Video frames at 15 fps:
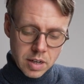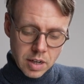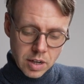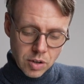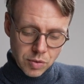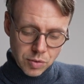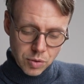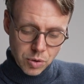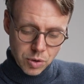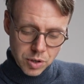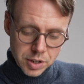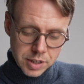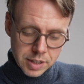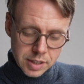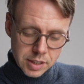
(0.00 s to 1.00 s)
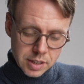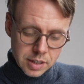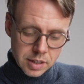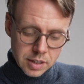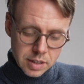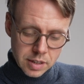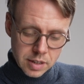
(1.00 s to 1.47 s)
And of course,
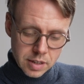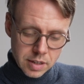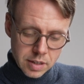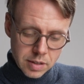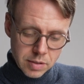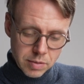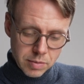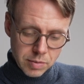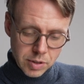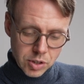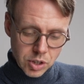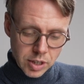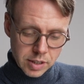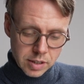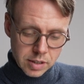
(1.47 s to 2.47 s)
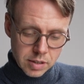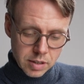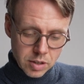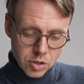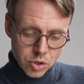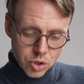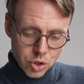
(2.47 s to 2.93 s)
we just
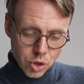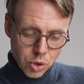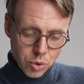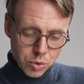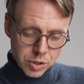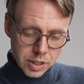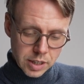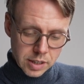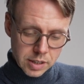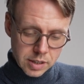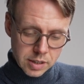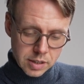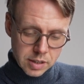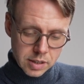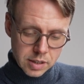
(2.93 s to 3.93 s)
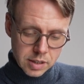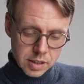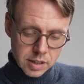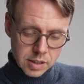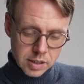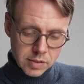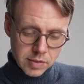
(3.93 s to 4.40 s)
showed that
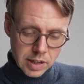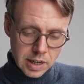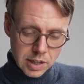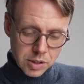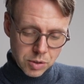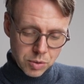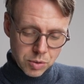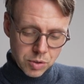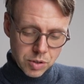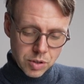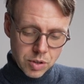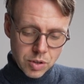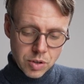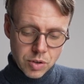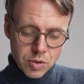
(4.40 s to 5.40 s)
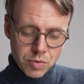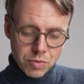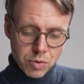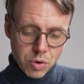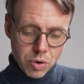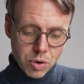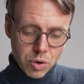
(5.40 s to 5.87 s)
this value
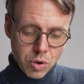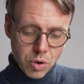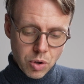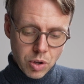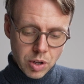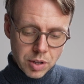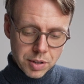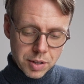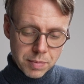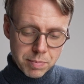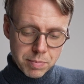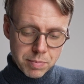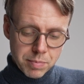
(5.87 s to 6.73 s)
for all the